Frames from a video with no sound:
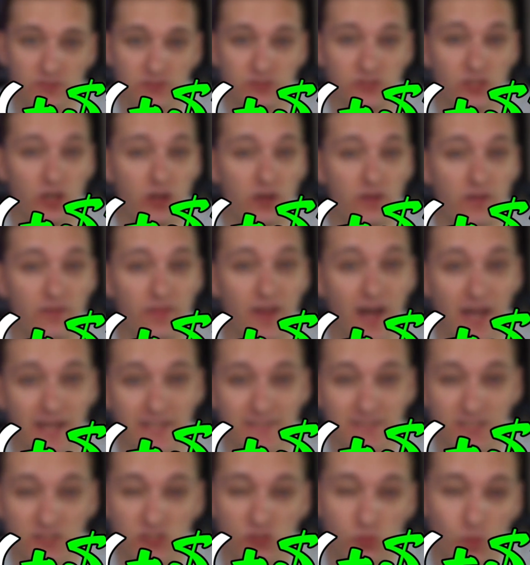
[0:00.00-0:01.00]
So that
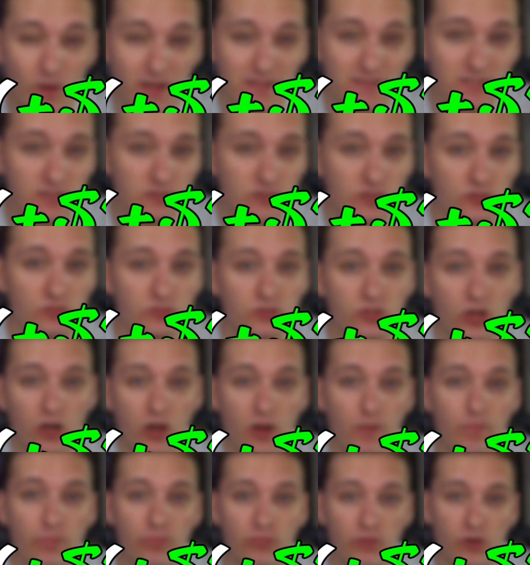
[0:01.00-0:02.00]
is a
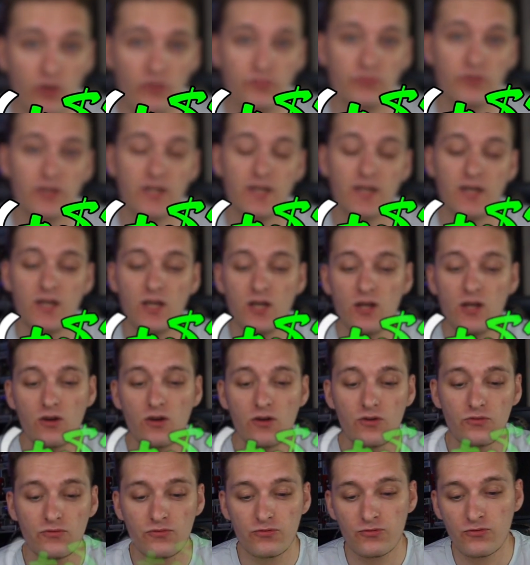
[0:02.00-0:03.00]
$22 profit
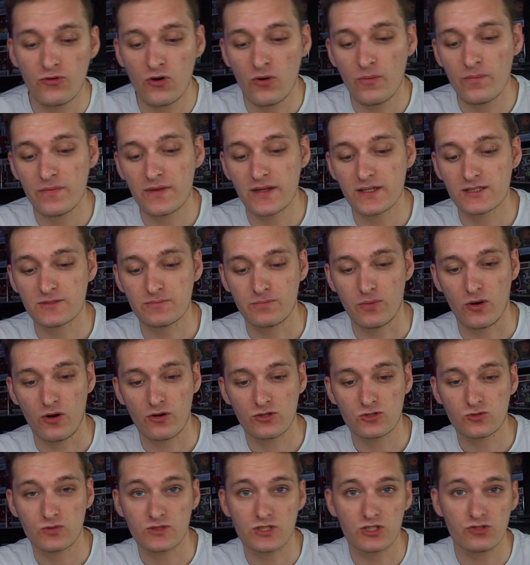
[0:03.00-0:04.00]
from this
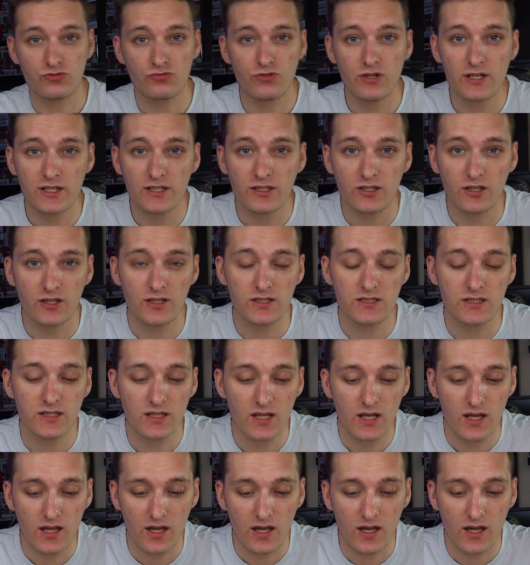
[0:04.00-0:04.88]
box, which is really good.